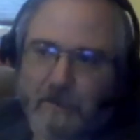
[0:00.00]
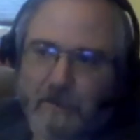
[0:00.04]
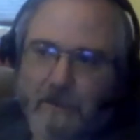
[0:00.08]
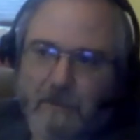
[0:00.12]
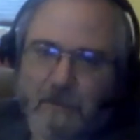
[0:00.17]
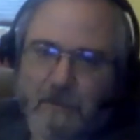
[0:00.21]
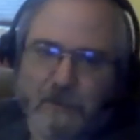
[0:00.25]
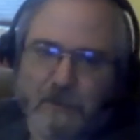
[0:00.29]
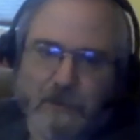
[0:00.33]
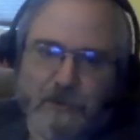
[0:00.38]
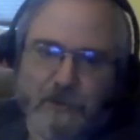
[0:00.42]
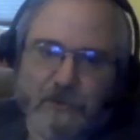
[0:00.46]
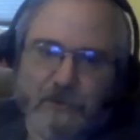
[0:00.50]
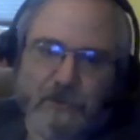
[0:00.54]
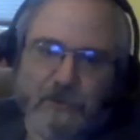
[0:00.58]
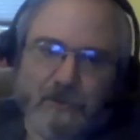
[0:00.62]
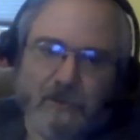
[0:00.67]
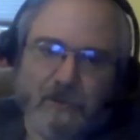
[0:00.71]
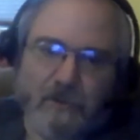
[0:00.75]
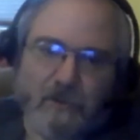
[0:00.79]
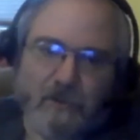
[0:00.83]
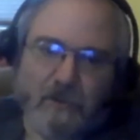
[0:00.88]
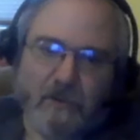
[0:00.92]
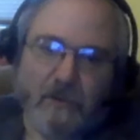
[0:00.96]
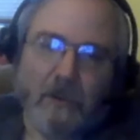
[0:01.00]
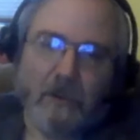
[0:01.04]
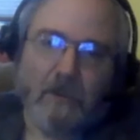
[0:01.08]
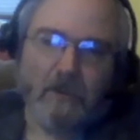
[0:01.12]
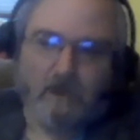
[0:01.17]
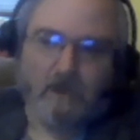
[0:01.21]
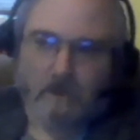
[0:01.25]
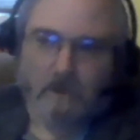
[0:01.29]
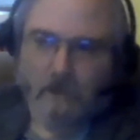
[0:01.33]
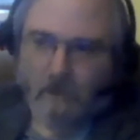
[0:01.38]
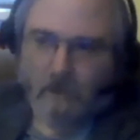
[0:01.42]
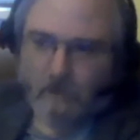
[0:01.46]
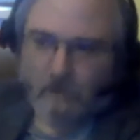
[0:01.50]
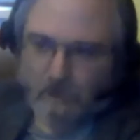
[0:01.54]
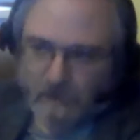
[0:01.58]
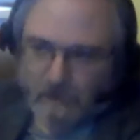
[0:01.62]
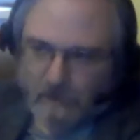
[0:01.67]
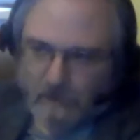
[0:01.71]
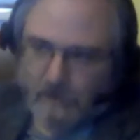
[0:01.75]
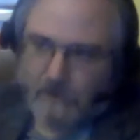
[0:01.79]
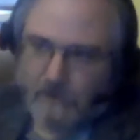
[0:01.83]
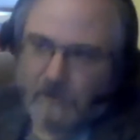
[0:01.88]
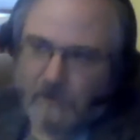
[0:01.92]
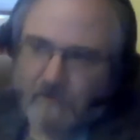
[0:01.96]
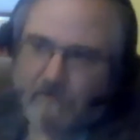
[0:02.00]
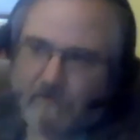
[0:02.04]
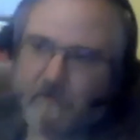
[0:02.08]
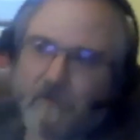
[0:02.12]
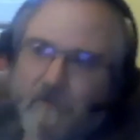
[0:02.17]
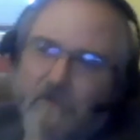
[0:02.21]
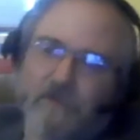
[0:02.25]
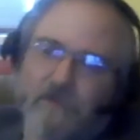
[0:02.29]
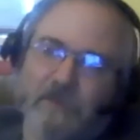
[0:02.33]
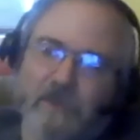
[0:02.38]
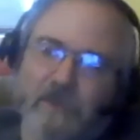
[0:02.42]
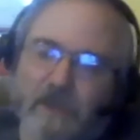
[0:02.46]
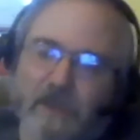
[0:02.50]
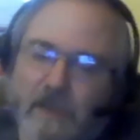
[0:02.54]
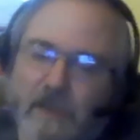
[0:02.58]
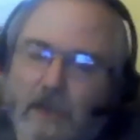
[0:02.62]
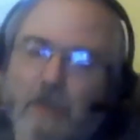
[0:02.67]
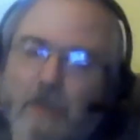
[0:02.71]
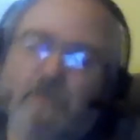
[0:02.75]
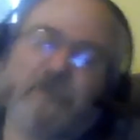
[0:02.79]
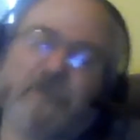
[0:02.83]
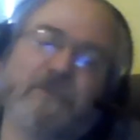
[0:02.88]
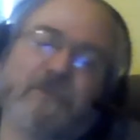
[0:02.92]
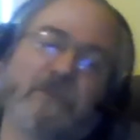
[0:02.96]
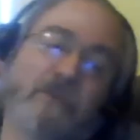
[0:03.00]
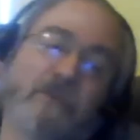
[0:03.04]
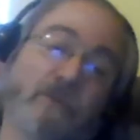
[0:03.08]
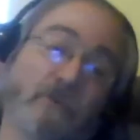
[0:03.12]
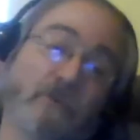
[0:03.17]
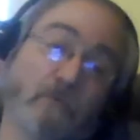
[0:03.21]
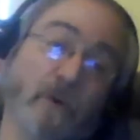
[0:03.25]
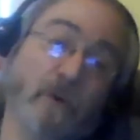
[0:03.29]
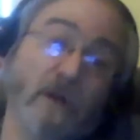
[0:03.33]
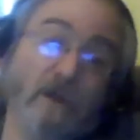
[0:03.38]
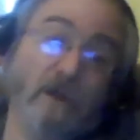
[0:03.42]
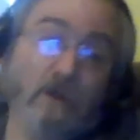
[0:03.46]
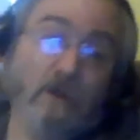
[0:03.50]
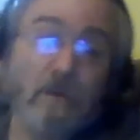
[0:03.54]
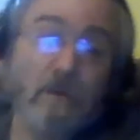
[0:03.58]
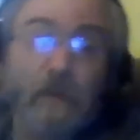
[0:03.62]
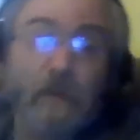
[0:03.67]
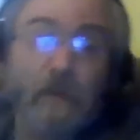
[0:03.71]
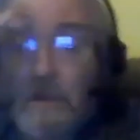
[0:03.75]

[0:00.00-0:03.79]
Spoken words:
temperatures, the cold is given off into the atmosphere as well.